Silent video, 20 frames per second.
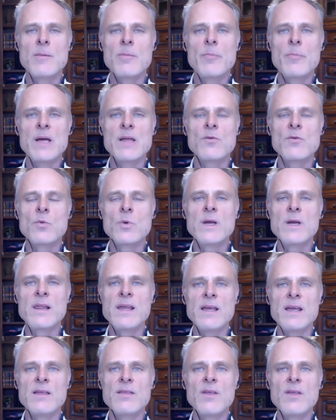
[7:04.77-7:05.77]
but
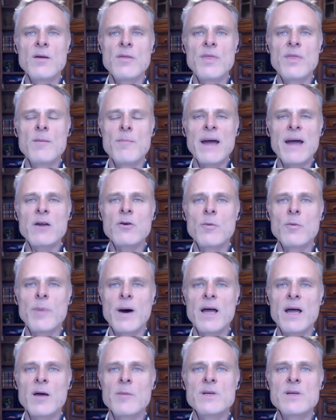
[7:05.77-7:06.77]
really the
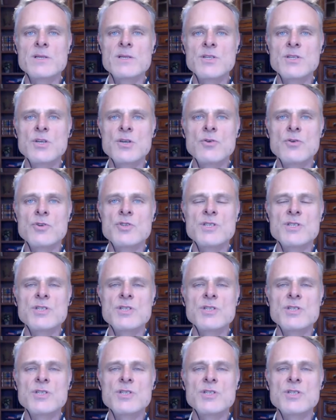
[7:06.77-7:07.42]
microbiome is huge.